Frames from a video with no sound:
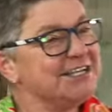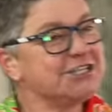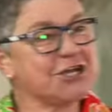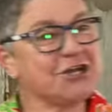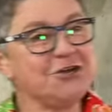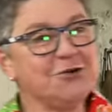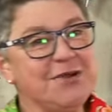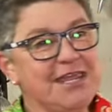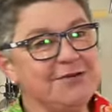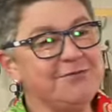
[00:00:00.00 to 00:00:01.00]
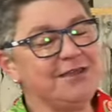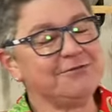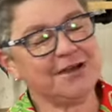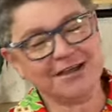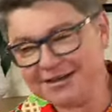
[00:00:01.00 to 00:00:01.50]
So we
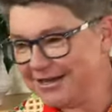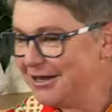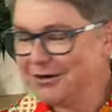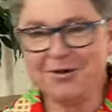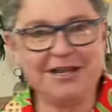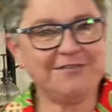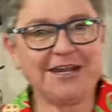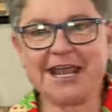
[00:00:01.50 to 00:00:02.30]
live in